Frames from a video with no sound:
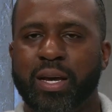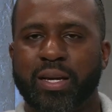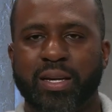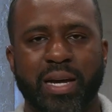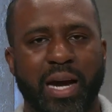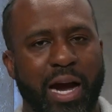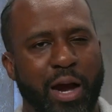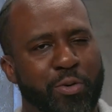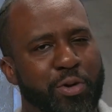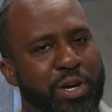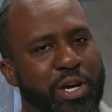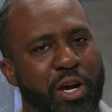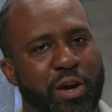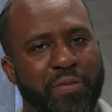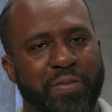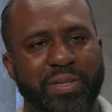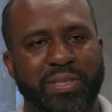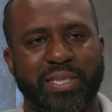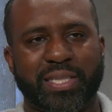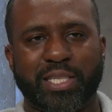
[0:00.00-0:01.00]
Kyrie
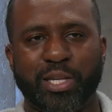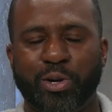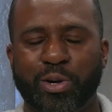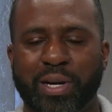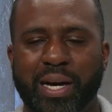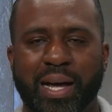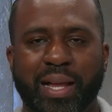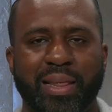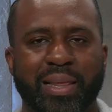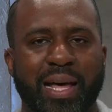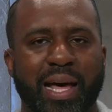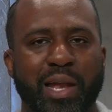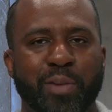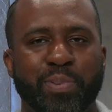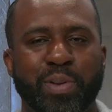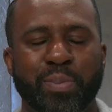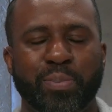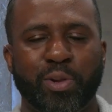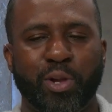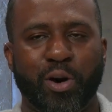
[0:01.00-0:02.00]
Irving still got a lot of
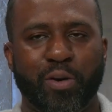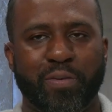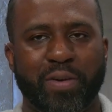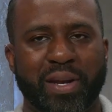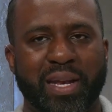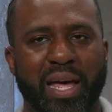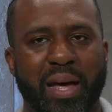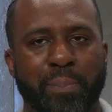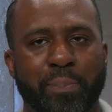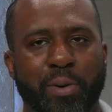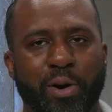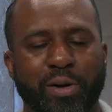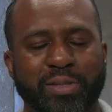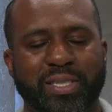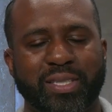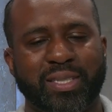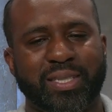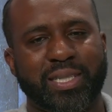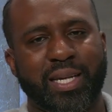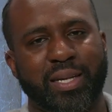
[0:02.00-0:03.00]
people over in that
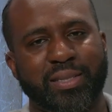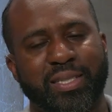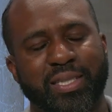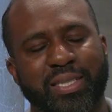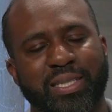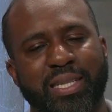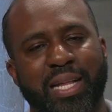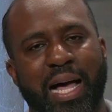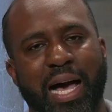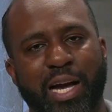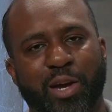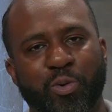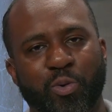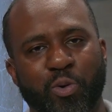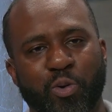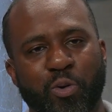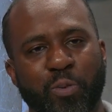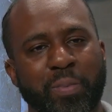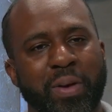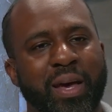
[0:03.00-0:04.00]
Boston Celtics locker
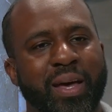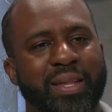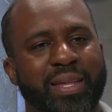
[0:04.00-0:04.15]
room